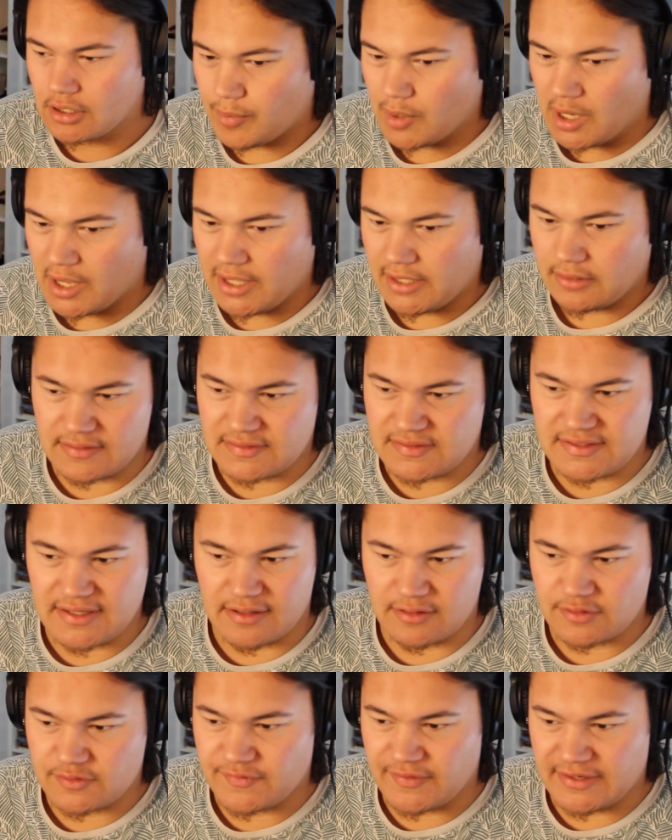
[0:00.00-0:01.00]
but it
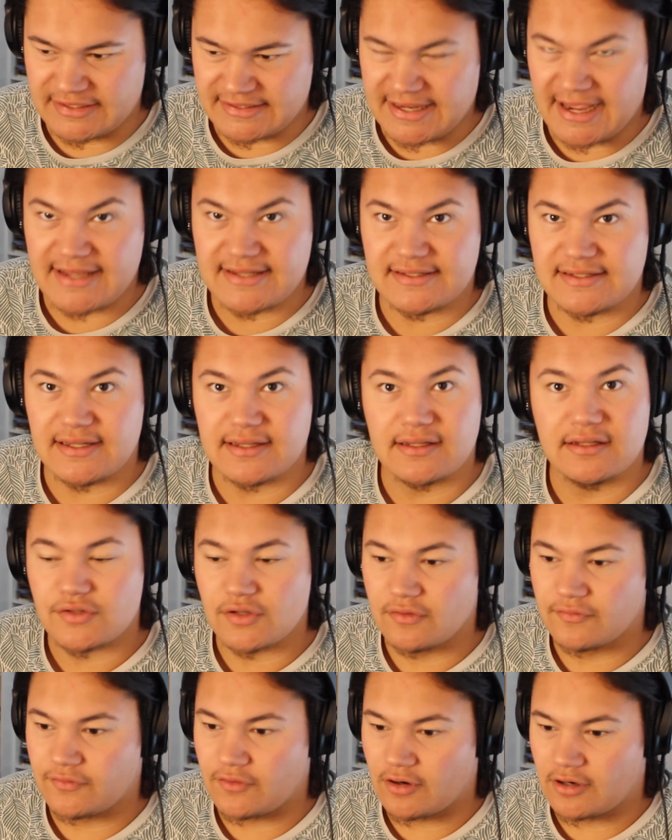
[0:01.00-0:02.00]
sounds fantastic
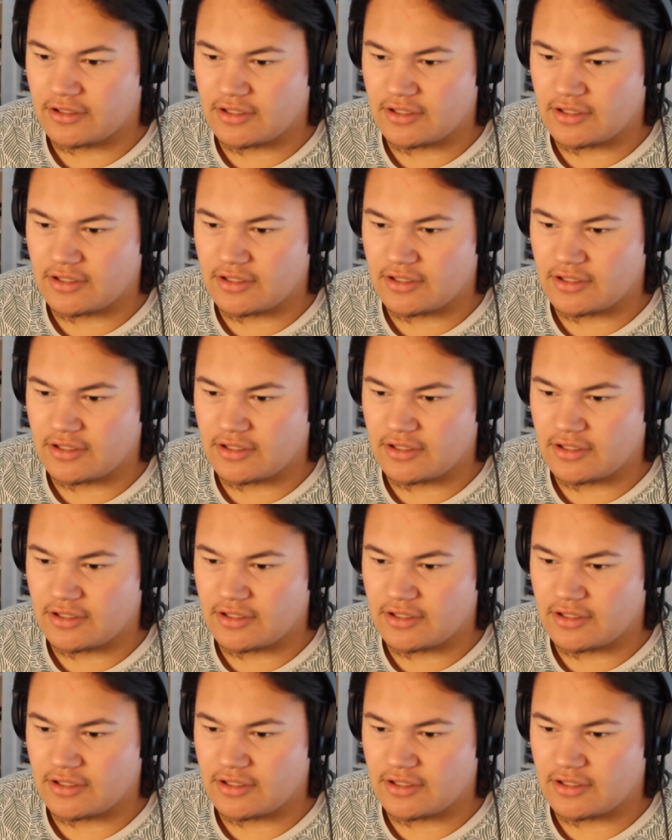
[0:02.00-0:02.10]
so far.